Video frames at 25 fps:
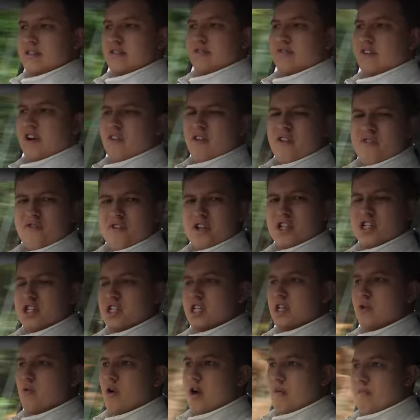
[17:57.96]
very
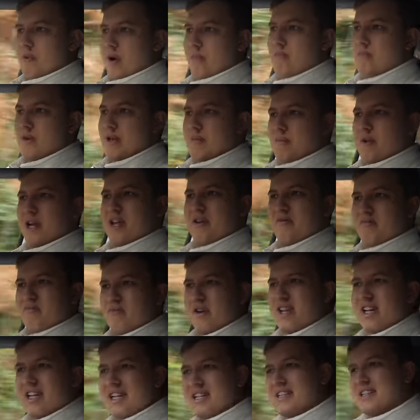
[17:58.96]
fidgety, quite bumpy, but it
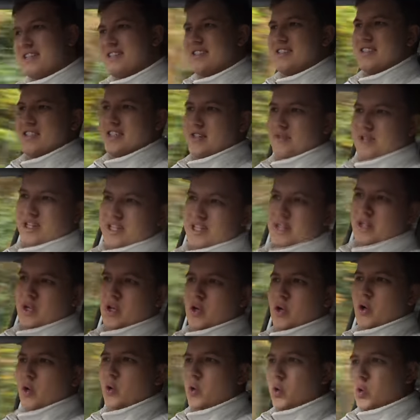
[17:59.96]
really didn't do it
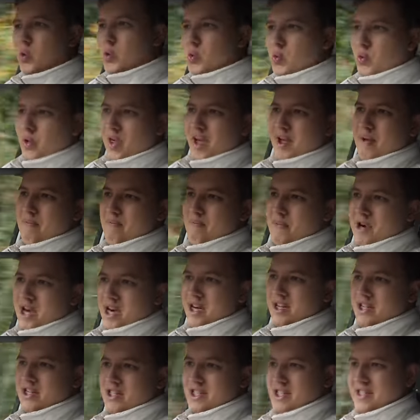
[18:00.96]
all that
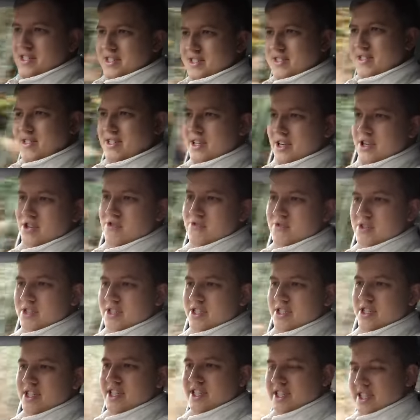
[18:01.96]
much. And so
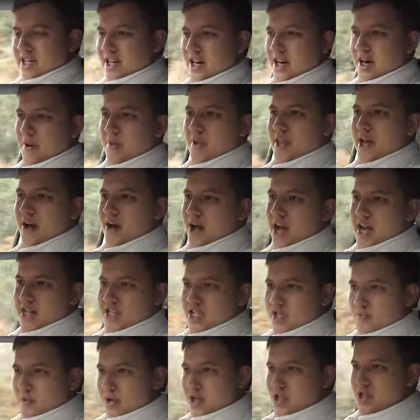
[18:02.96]
this car without air
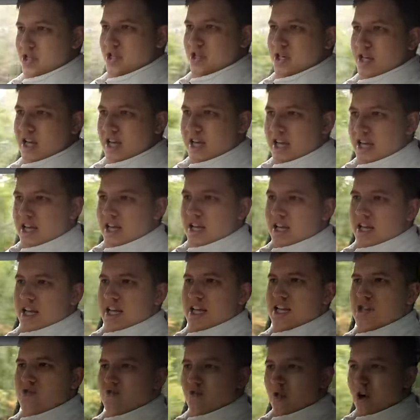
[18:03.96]
suspension
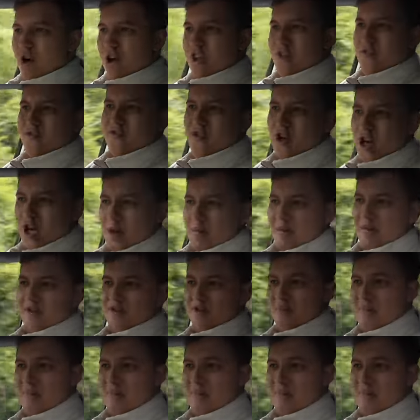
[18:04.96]
is rather firm, and